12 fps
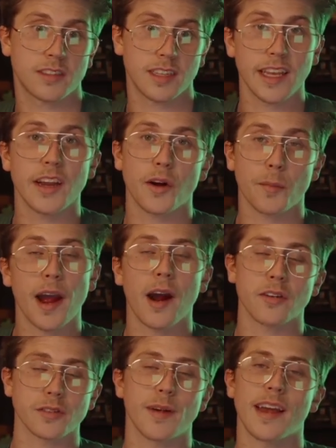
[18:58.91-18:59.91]
to get her
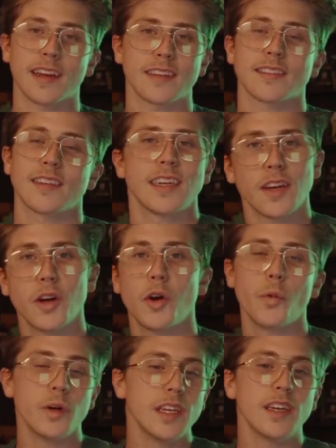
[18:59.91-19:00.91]
powers back, and it's like
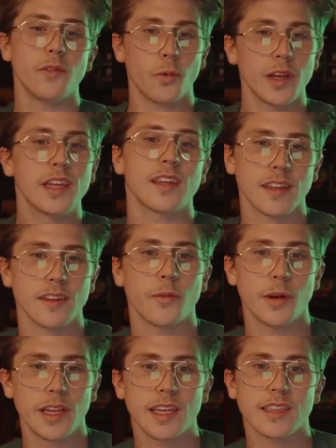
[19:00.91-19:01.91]
we, we like,
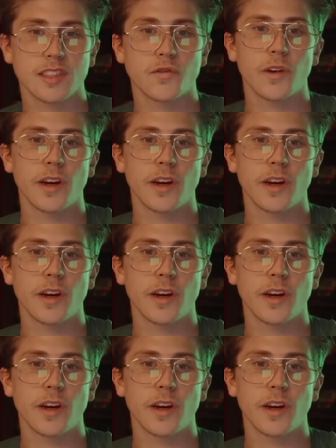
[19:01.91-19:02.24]
get this